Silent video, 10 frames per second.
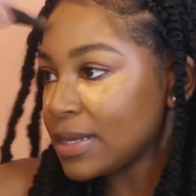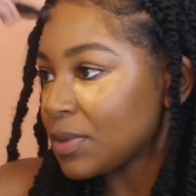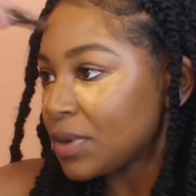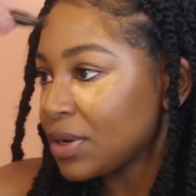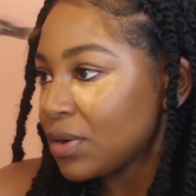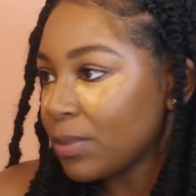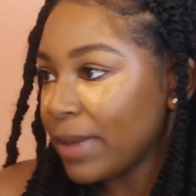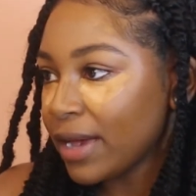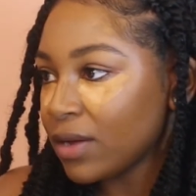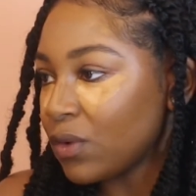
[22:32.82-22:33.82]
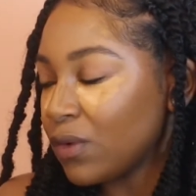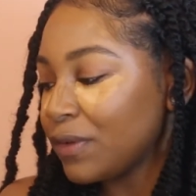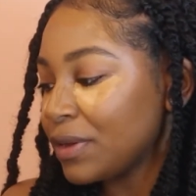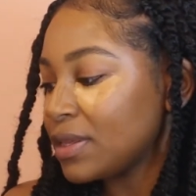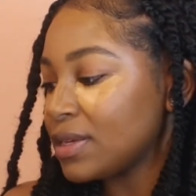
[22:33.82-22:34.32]
I'm gonna go back
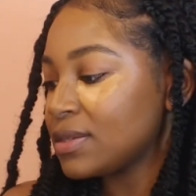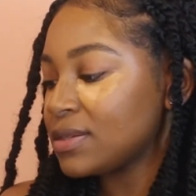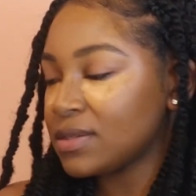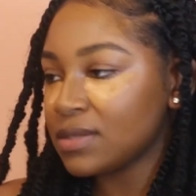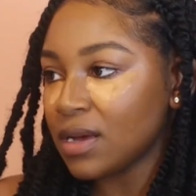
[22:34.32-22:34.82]
over this